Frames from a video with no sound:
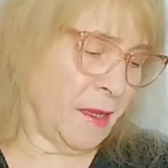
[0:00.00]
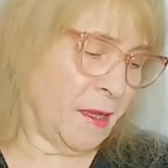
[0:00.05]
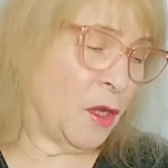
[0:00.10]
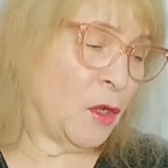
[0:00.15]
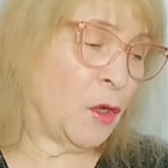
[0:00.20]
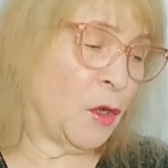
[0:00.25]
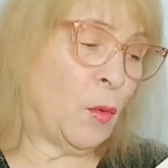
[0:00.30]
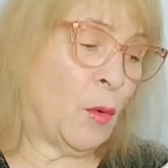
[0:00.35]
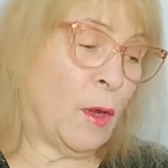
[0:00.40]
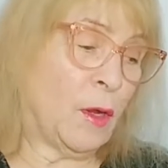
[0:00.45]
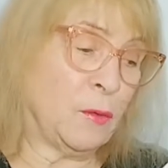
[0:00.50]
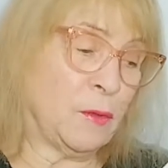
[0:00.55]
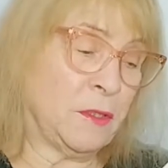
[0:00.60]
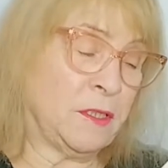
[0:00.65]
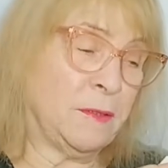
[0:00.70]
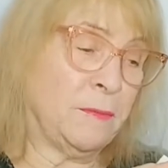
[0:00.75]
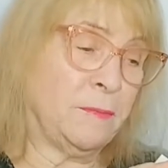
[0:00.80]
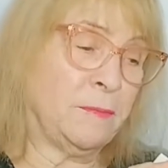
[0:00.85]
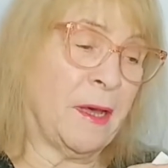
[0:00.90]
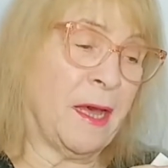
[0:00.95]

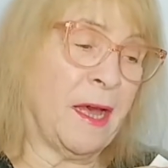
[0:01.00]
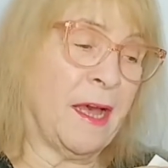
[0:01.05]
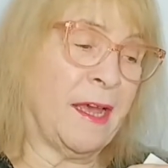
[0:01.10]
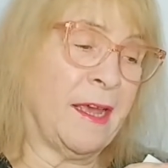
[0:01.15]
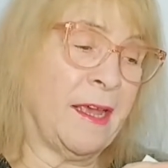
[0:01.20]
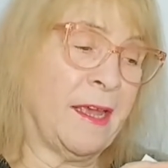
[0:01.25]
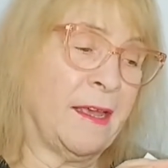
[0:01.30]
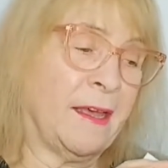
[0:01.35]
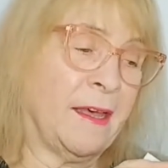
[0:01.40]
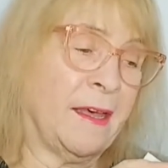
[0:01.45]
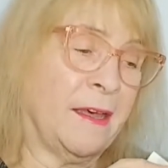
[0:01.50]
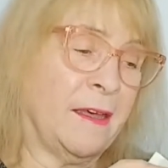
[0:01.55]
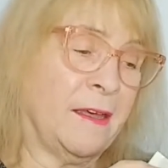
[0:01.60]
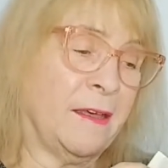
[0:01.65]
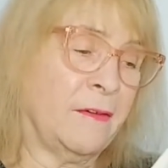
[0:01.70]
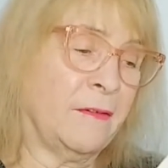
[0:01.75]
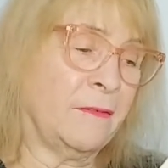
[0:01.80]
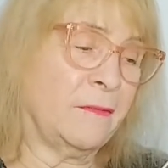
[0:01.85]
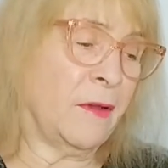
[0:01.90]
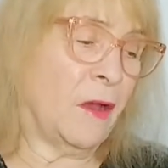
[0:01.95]
quote by
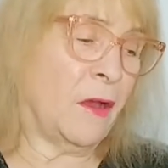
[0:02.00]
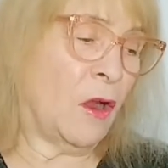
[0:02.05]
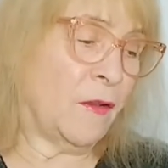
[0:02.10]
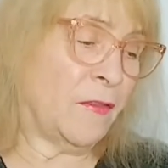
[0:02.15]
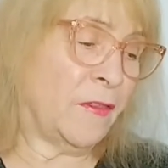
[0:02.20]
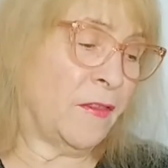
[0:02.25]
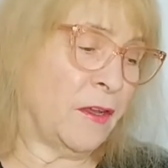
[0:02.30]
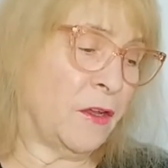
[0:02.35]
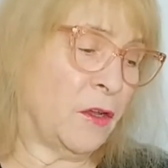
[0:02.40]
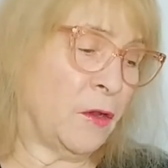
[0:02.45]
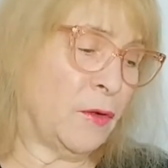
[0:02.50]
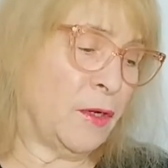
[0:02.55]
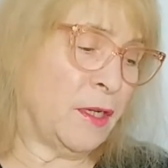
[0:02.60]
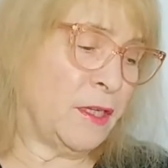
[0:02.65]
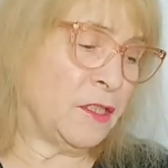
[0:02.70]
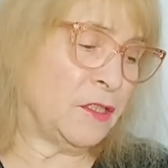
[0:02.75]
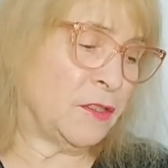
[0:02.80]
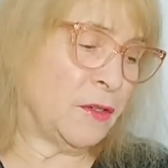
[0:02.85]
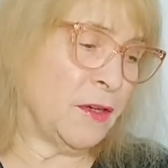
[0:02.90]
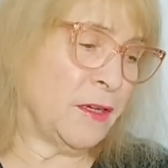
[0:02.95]
Arthur
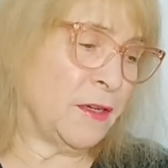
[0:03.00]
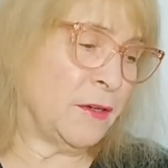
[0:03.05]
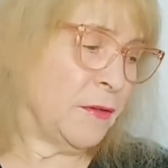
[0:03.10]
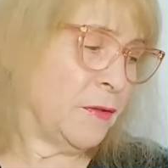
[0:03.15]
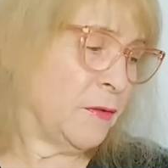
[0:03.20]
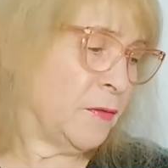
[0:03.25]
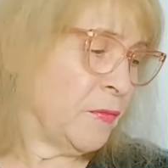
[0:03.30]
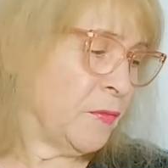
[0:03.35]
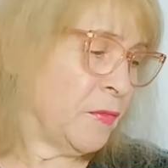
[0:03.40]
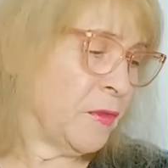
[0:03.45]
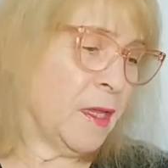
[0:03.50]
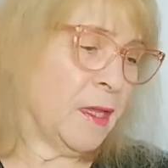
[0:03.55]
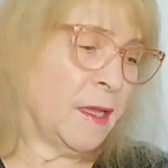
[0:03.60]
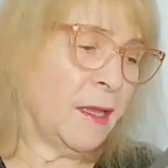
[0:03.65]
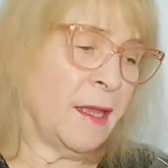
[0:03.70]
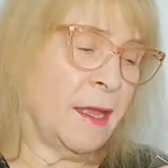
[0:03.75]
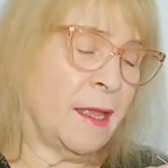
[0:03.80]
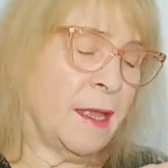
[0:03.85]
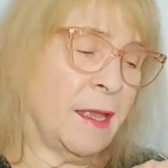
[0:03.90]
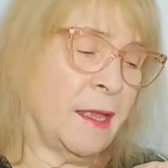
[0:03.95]
Conan Doyle
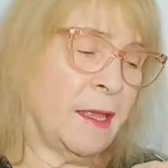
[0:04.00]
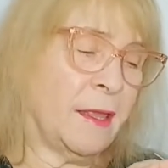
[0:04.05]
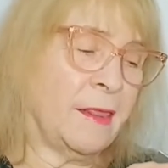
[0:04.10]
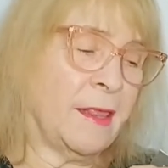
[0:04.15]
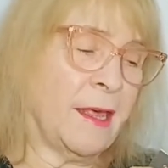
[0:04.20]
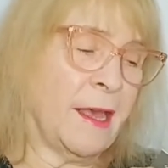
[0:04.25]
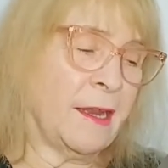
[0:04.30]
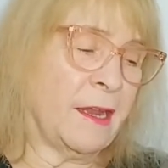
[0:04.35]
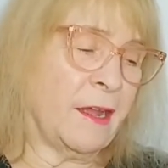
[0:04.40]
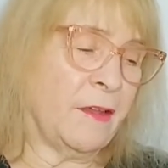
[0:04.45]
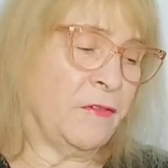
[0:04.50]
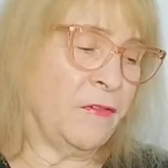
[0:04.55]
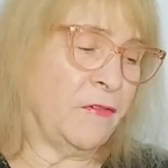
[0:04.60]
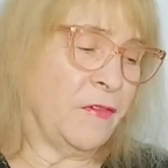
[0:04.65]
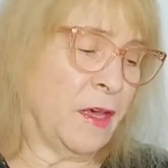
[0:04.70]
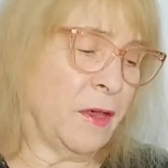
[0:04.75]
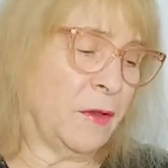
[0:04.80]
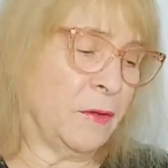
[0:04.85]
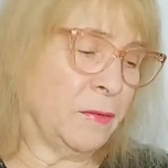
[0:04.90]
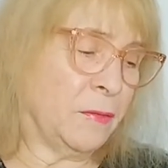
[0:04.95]
that I
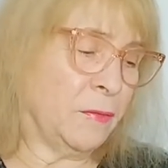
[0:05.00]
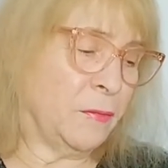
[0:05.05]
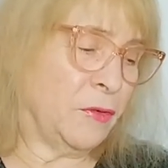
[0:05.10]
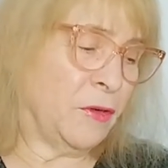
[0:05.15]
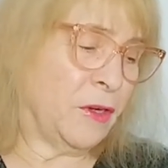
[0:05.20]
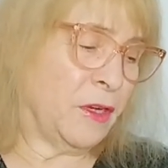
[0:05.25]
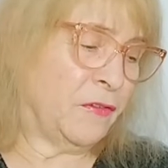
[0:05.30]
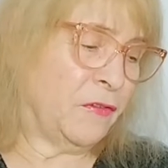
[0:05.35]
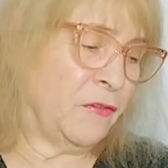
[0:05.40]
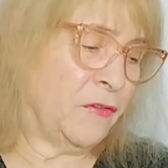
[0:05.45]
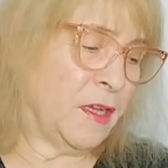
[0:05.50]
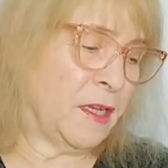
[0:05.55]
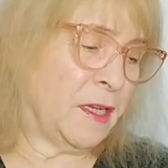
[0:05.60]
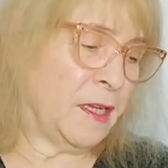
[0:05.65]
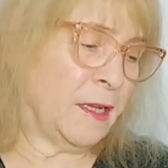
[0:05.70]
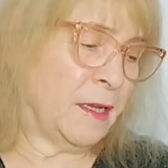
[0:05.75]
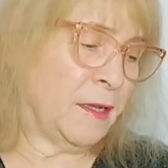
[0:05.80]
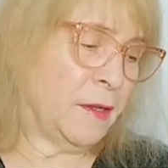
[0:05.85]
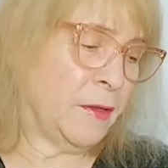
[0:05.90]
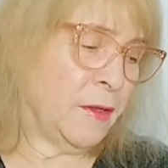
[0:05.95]
found pretty
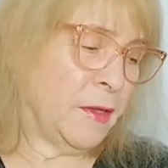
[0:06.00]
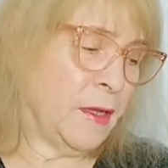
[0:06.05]
funny.